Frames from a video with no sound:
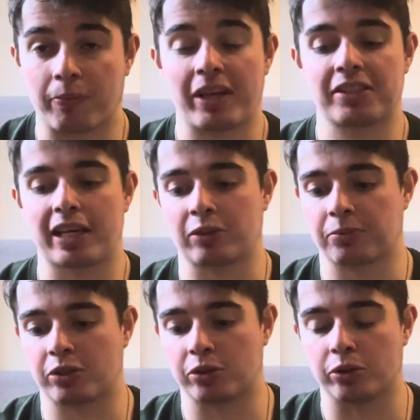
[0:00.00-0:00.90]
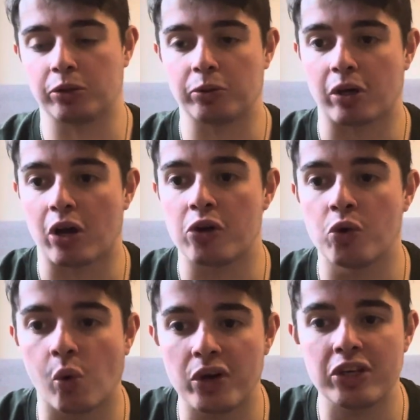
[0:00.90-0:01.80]
They set up to
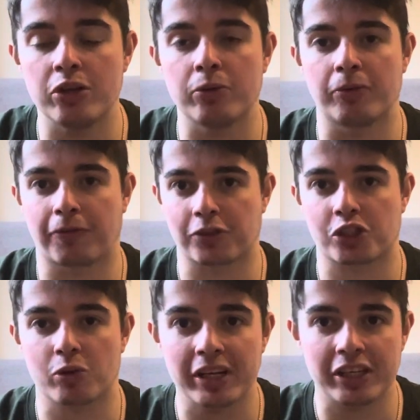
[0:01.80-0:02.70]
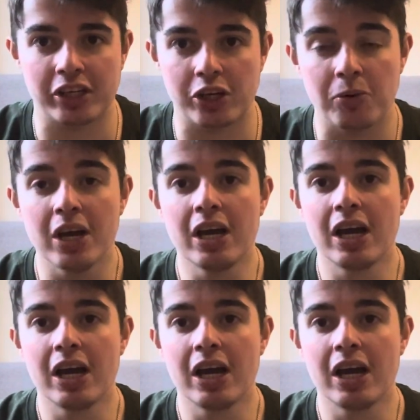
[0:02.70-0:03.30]
annoy you and frustrate you,